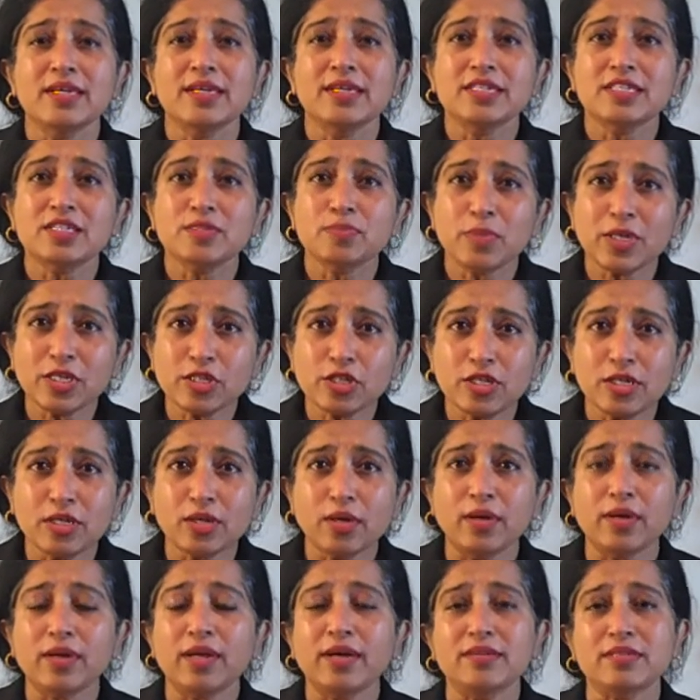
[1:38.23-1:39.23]
especially
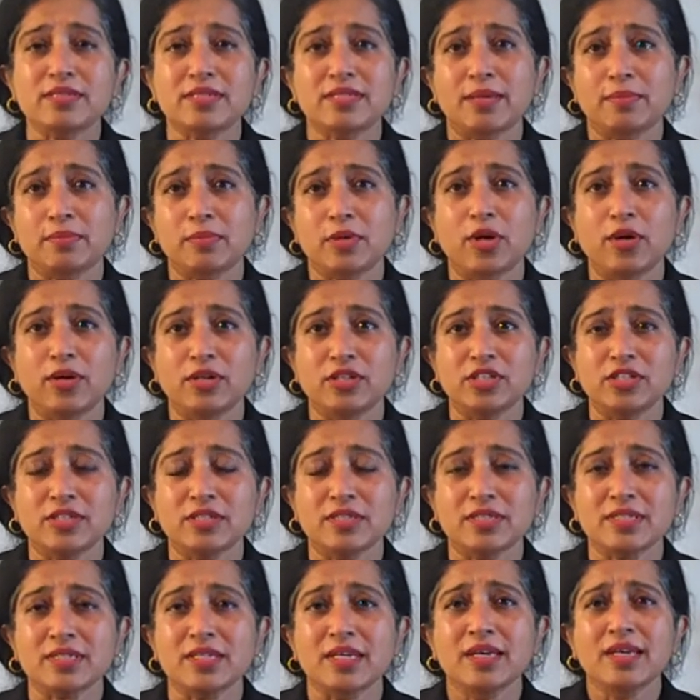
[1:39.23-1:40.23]
on our
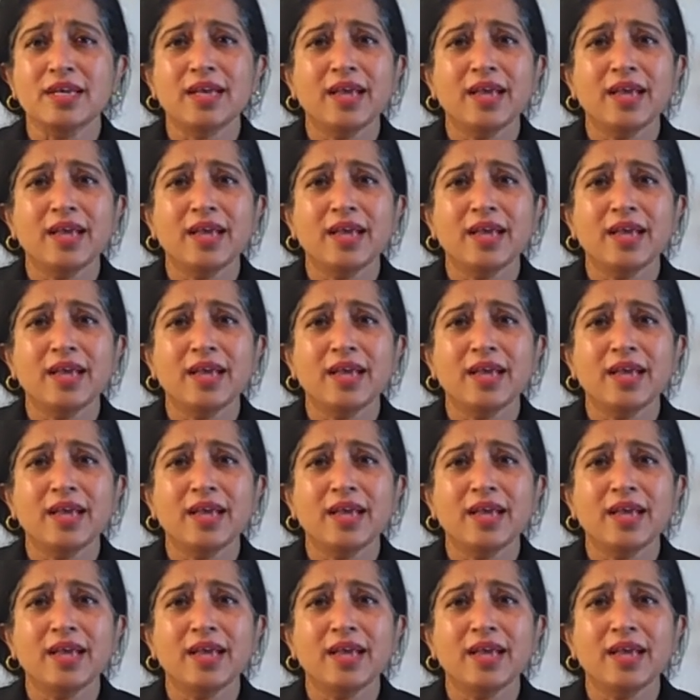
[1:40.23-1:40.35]
subconscious.